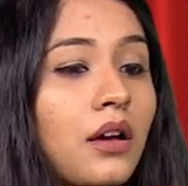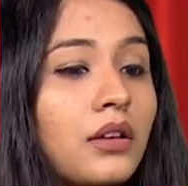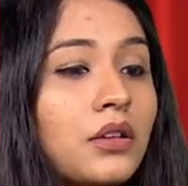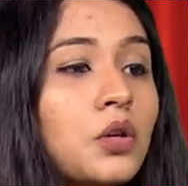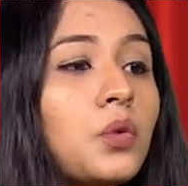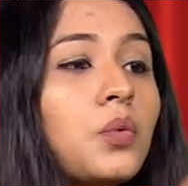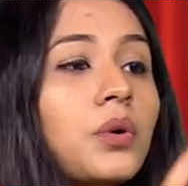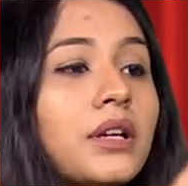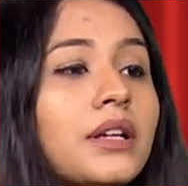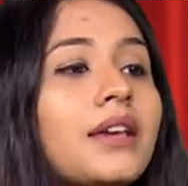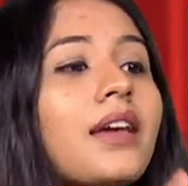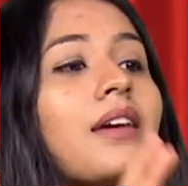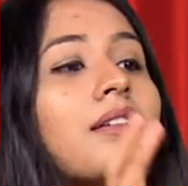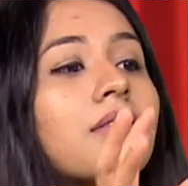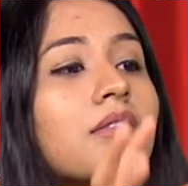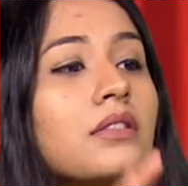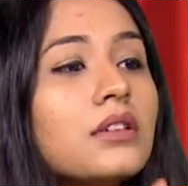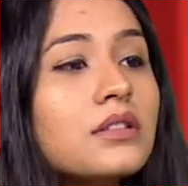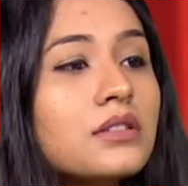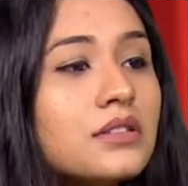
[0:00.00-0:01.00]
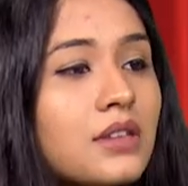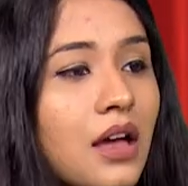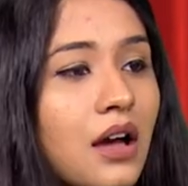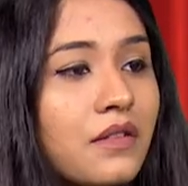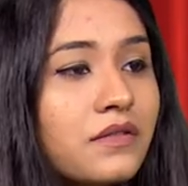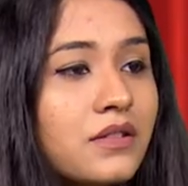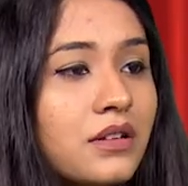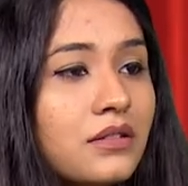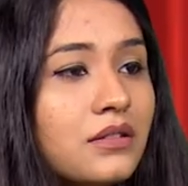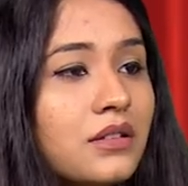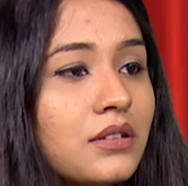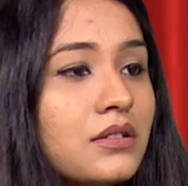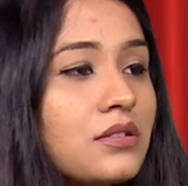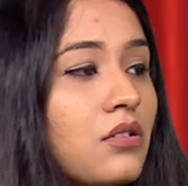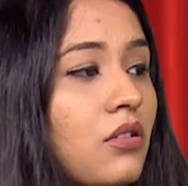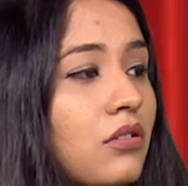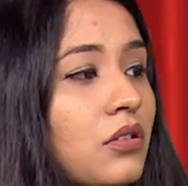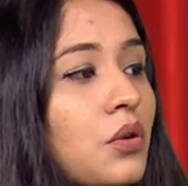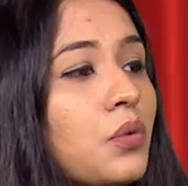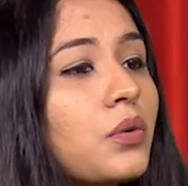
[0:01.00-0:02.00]
you would get this after
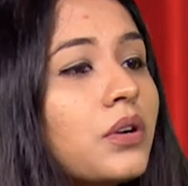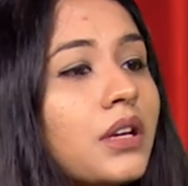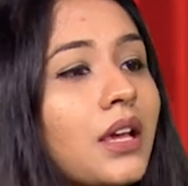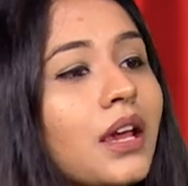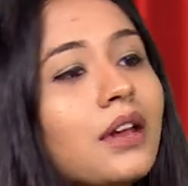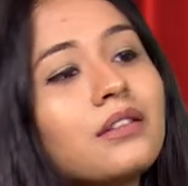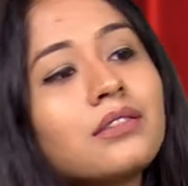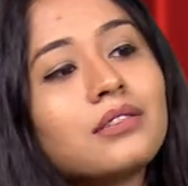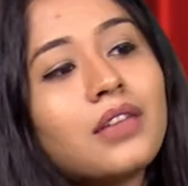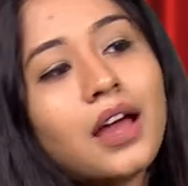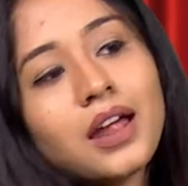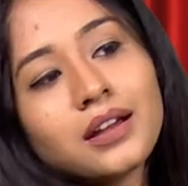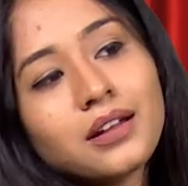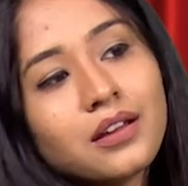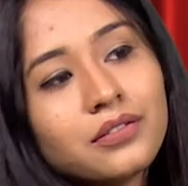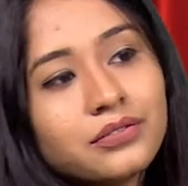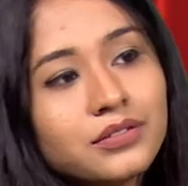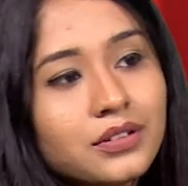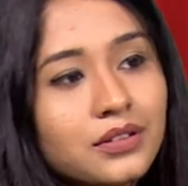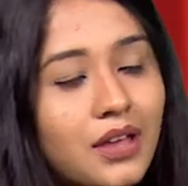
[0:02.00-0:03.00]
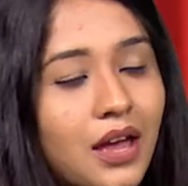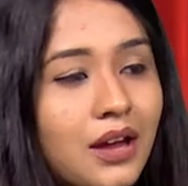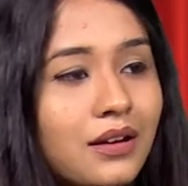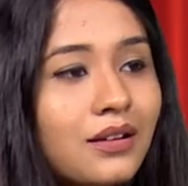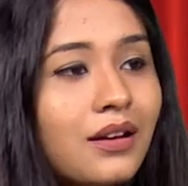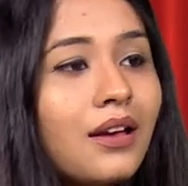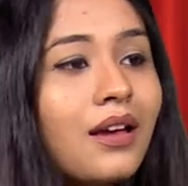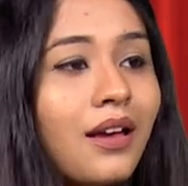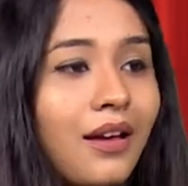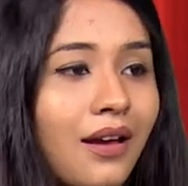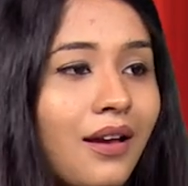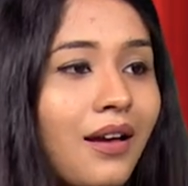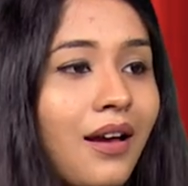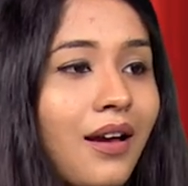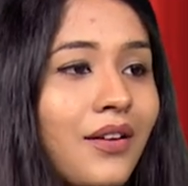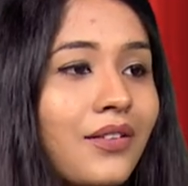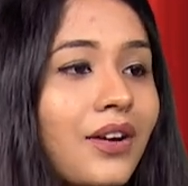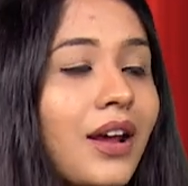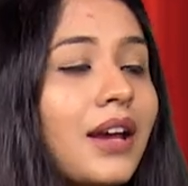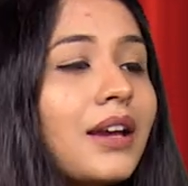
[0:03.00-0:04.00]
this, or you would get that after that,
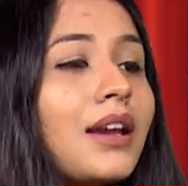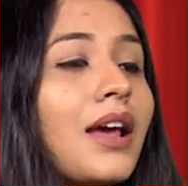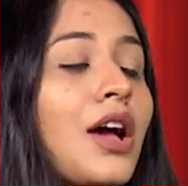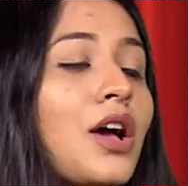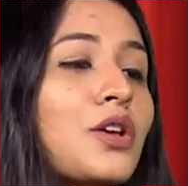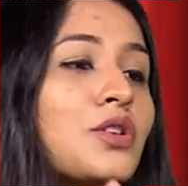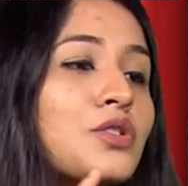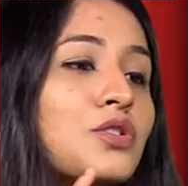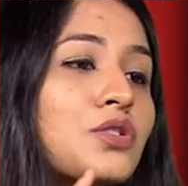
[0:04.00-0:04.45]
right?